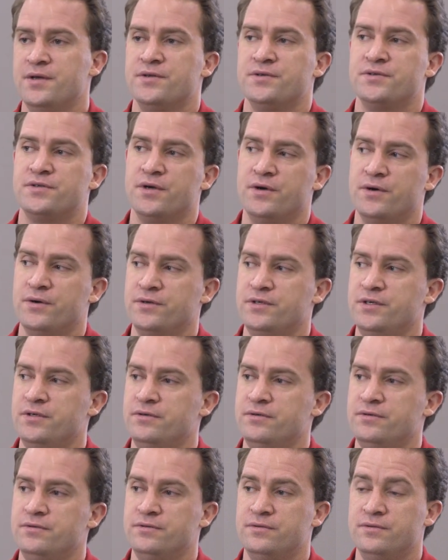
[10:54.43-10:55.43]
So
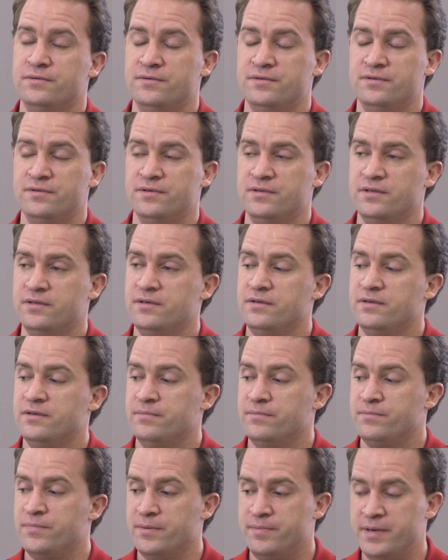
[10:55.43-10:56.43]
you
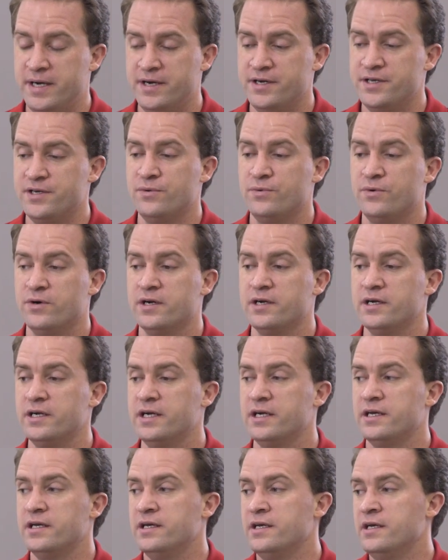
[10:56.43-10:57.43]
prepare your
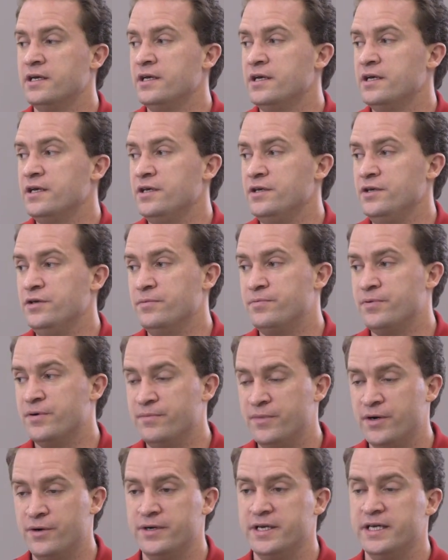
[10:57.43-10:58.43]
work, you
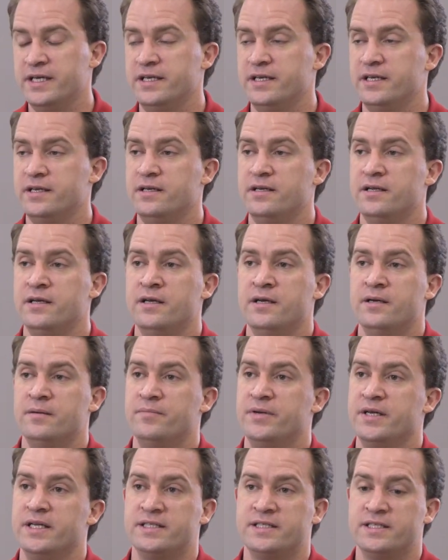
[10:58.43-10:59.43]
promote it,
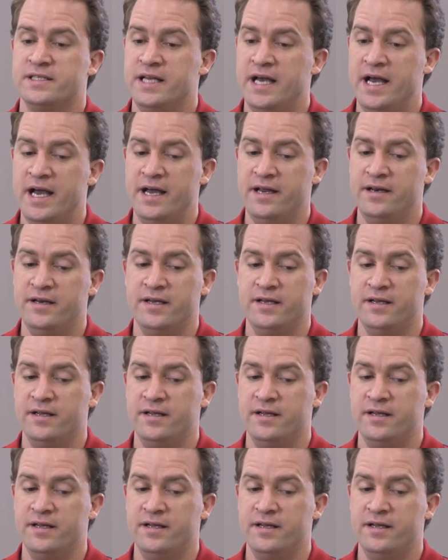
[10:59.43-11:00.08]
but it's not